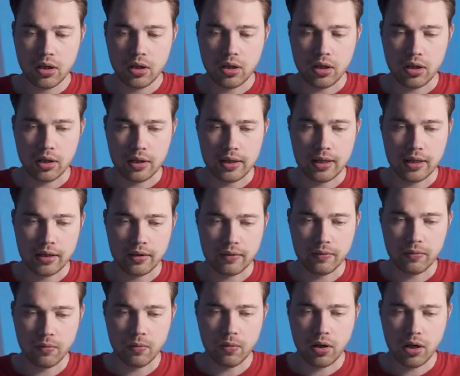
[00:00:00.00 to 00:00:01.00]

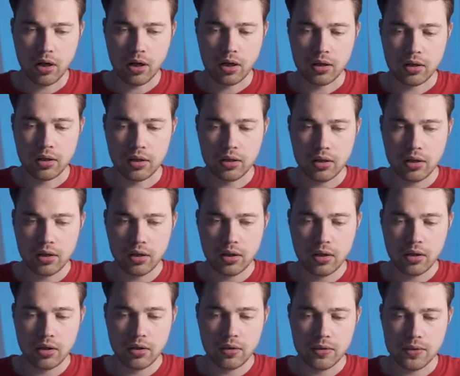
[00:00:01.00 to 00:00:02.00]
-1,
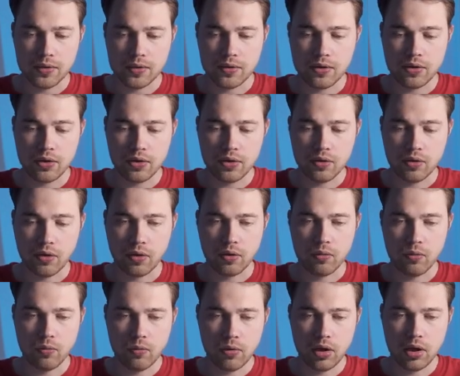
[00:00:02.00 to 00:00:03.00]
0,
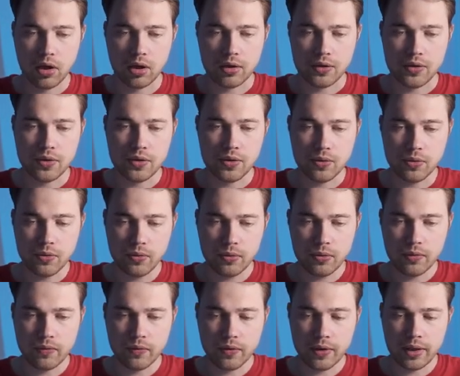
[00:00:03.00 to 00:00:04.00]
1, 2,
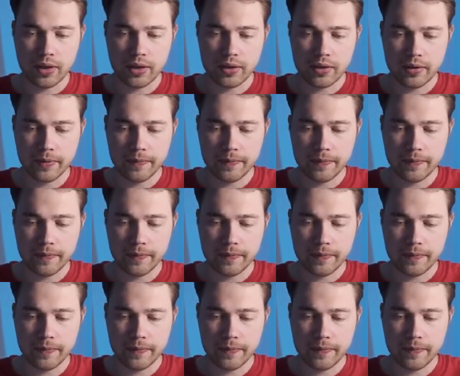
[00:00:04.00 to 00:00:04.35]
right?